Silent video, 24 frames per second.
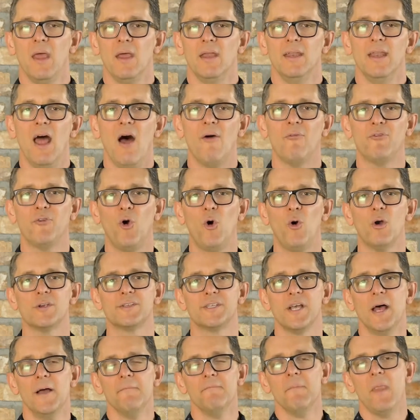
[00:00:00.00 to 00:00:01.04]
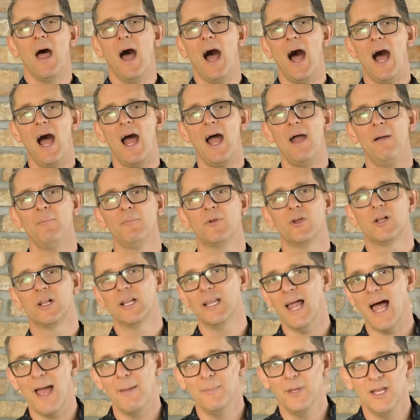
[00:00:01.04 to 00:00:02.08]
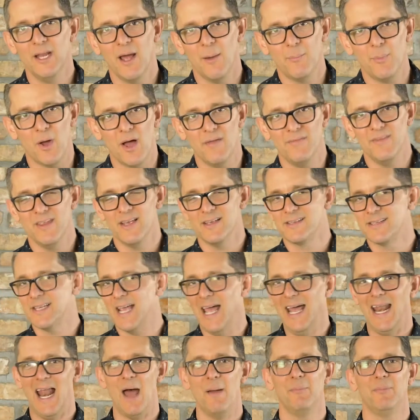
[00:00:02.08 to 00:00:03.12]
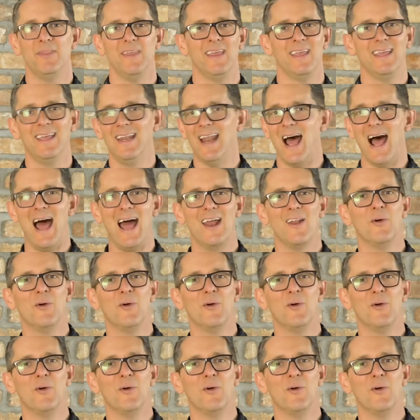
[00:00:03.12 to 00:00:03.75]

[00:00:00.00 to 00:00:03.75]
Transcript: Now, of course, I'm climbing up on this and I'm thinking, I